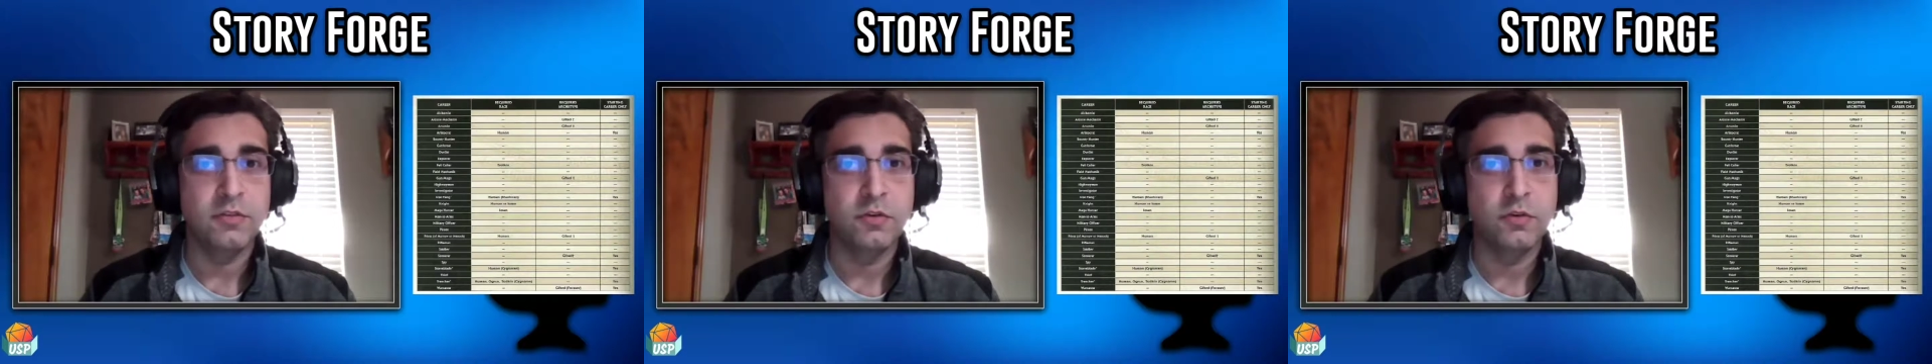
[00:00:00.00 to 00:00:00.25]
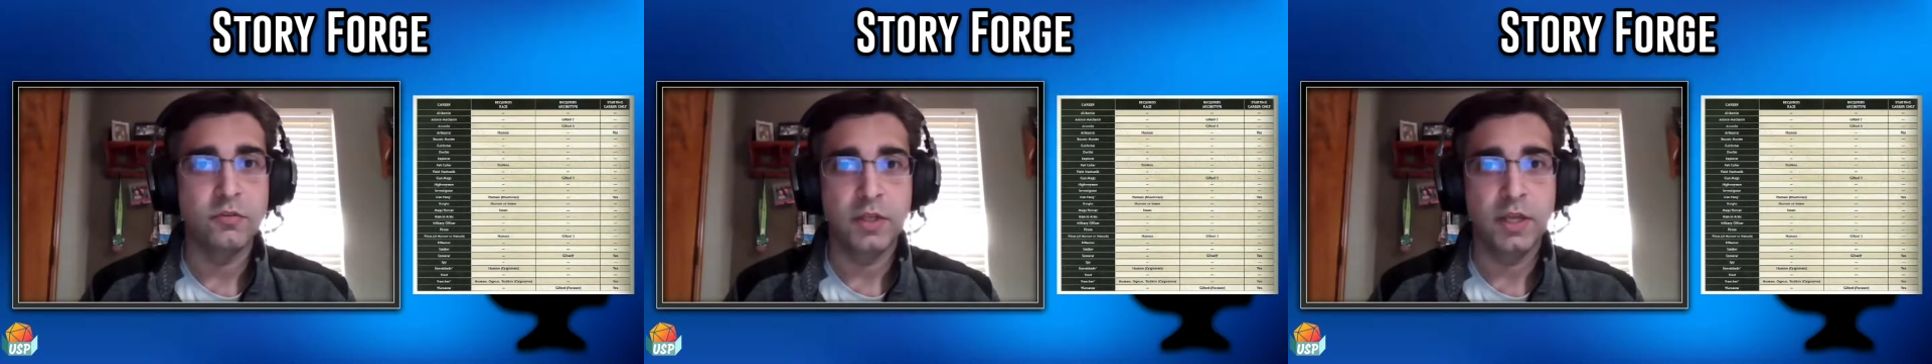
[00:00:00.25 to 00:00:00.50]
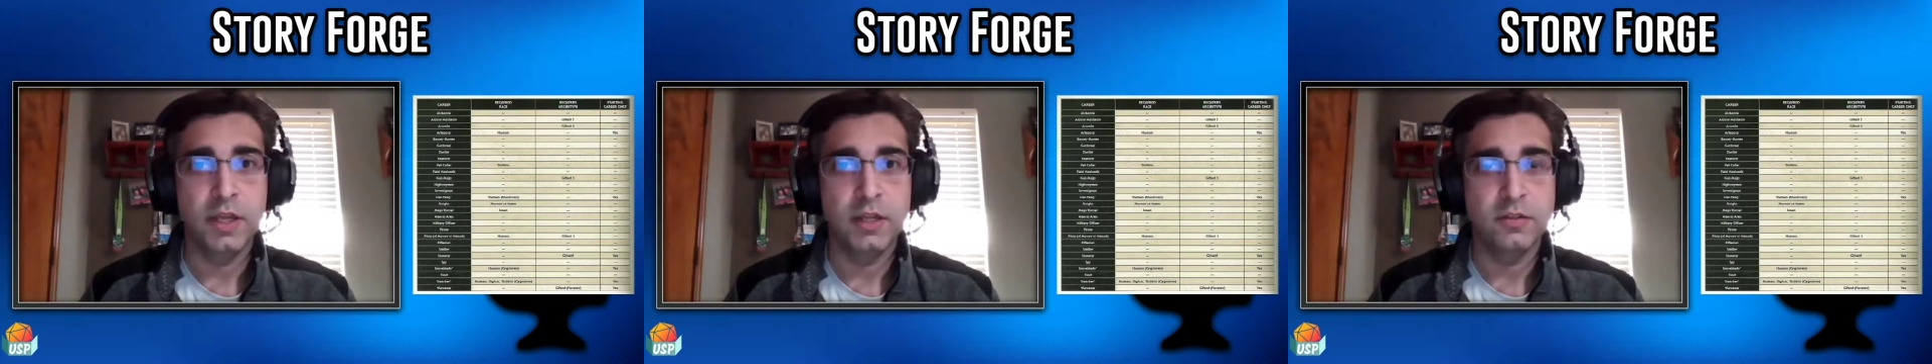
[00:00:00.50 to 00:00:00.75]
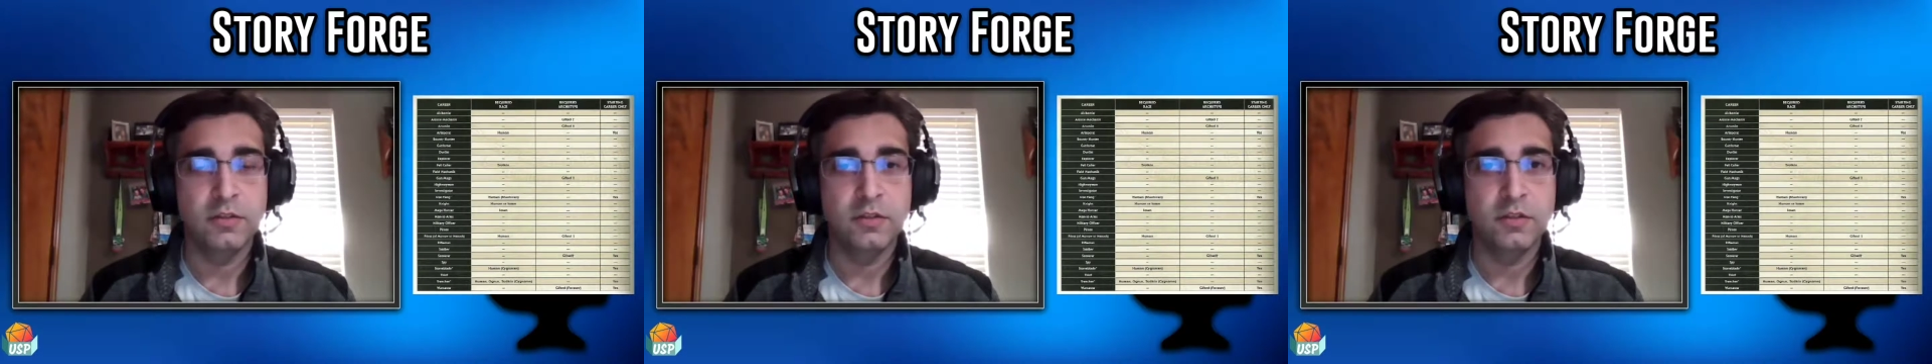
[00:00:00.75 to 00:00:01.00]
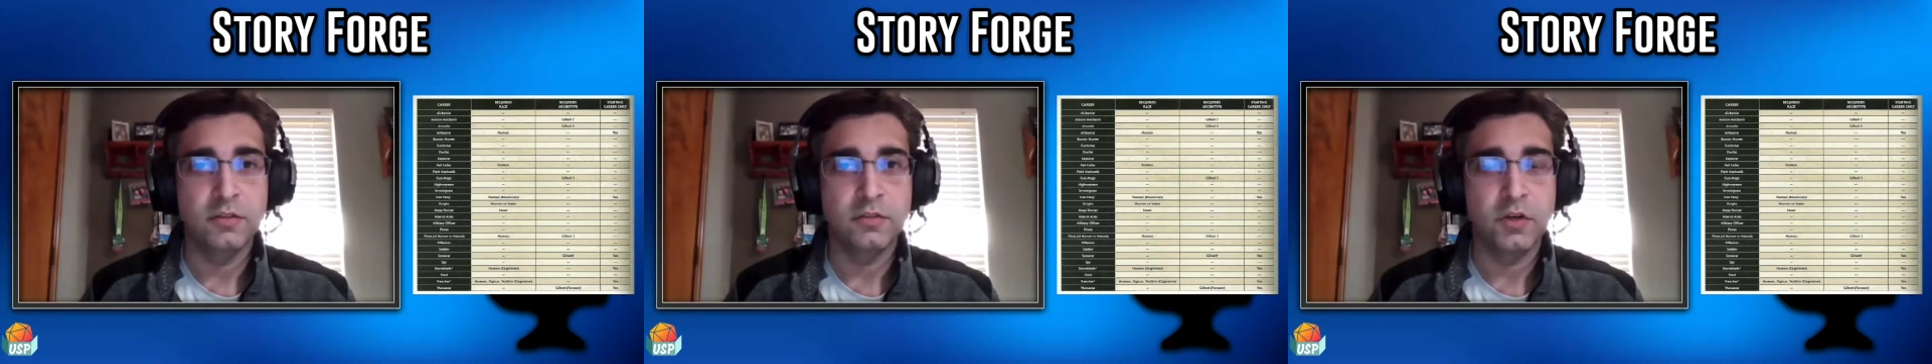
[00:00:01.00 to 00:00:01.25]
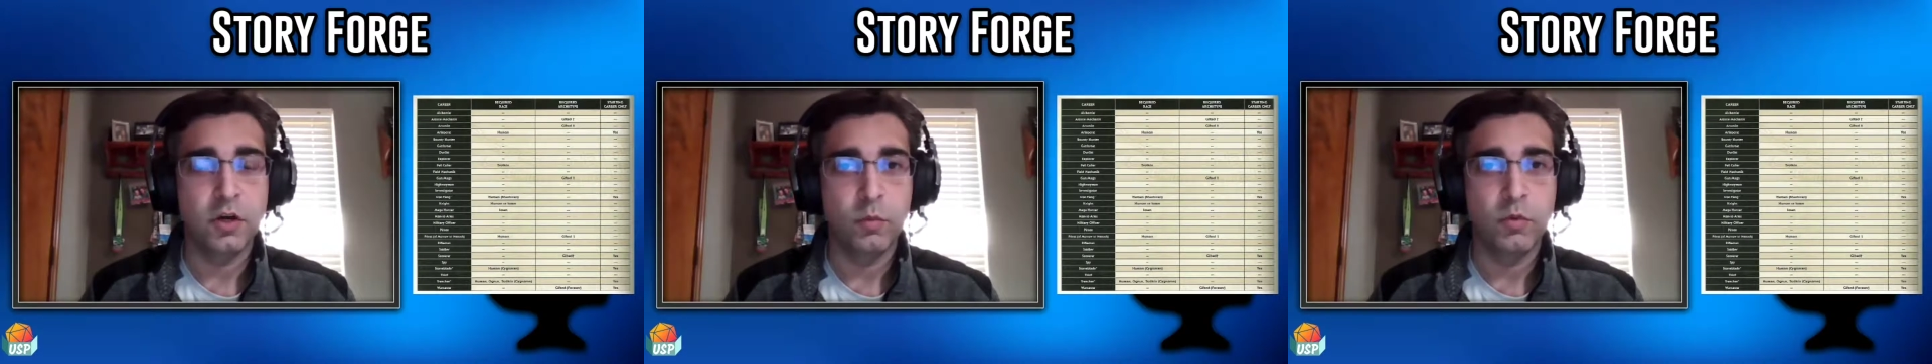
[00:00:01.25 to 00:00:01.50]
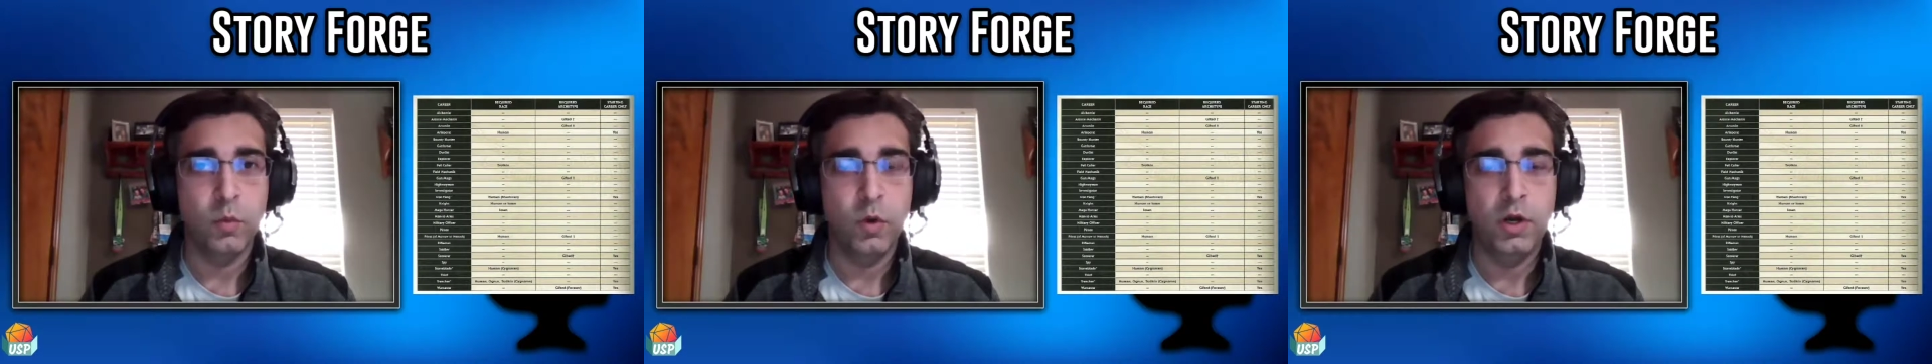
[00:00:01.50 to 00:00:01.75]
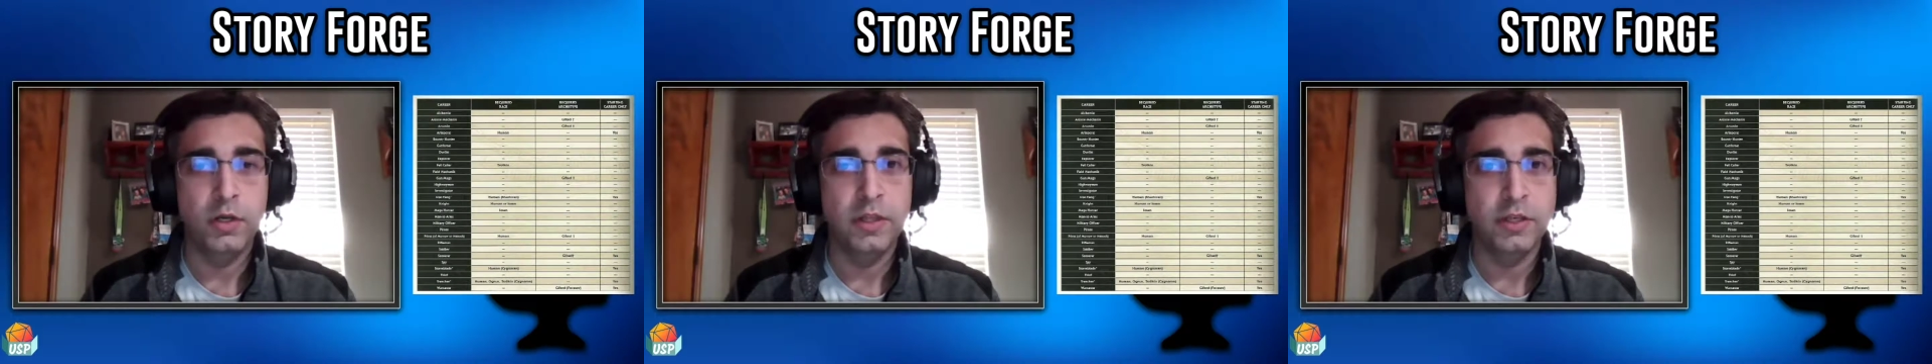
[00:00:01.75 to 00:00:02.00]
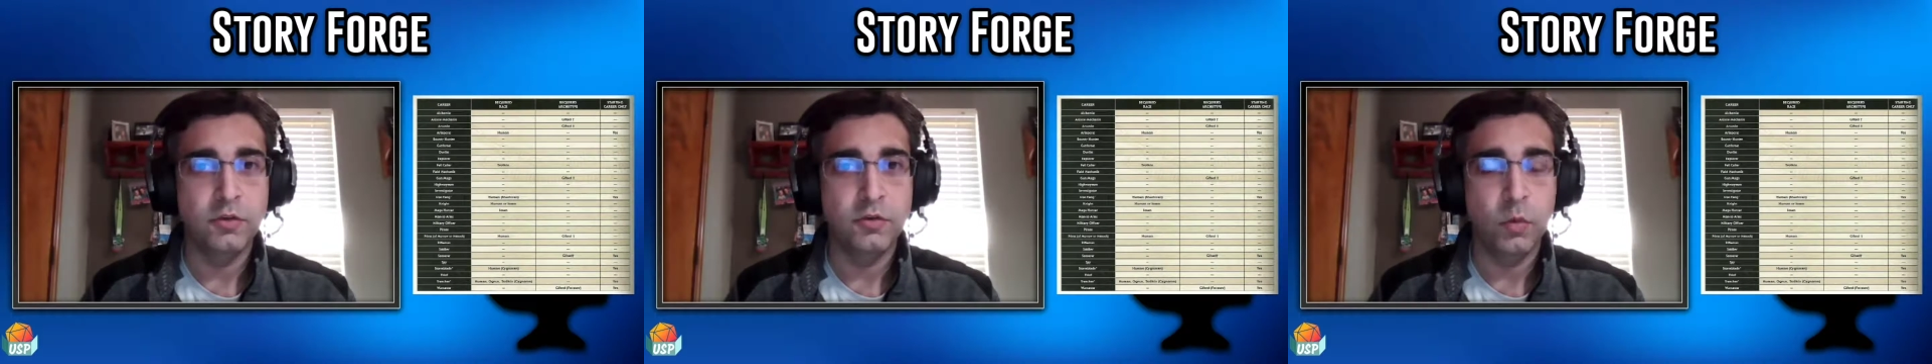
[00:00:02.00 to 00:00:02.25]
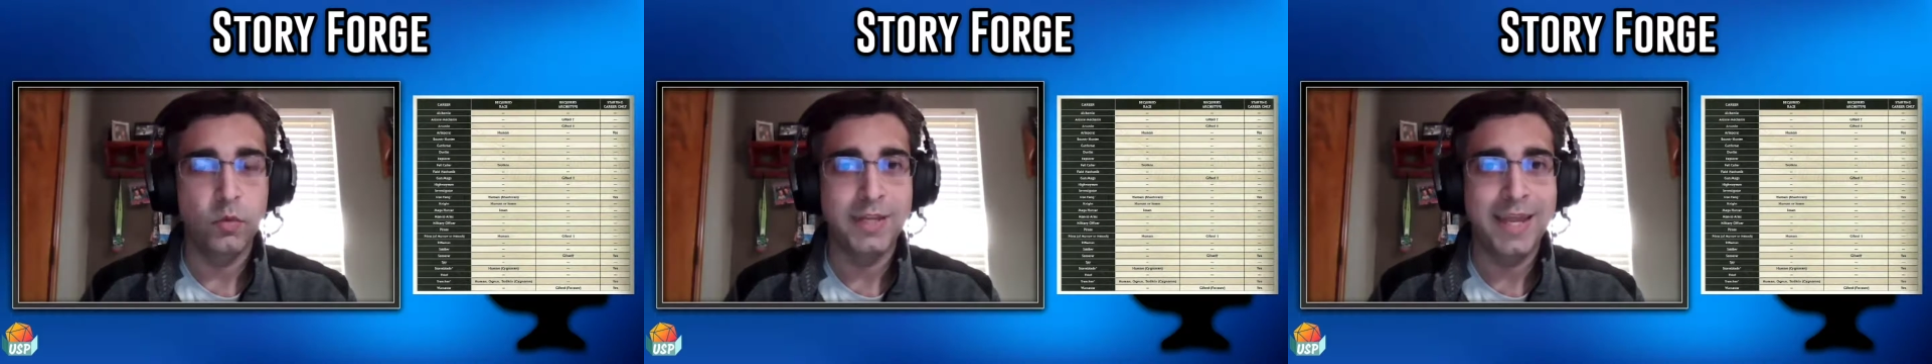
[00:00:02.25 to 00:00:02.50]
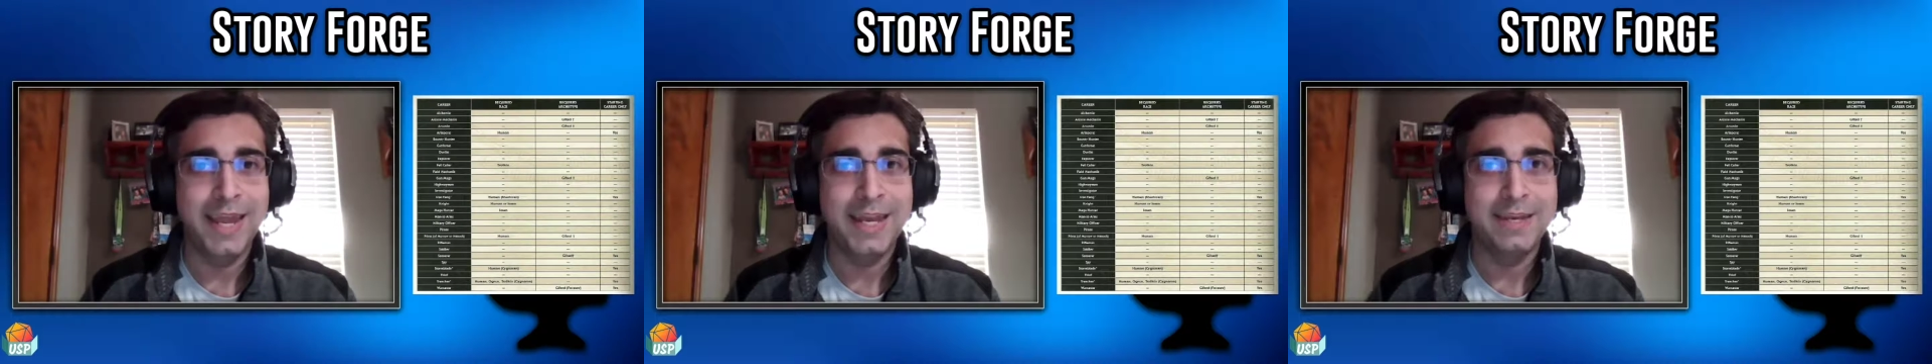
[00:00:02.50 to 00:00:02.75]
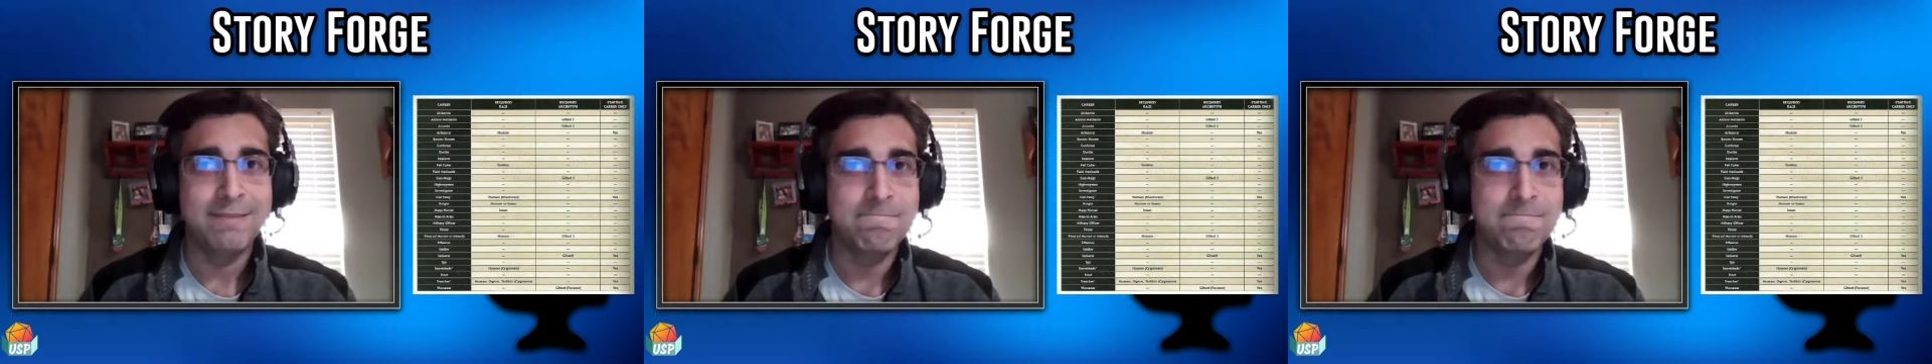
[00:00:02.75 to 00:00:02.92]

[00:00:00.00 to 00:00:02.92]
You usually get to start with one and then you don't get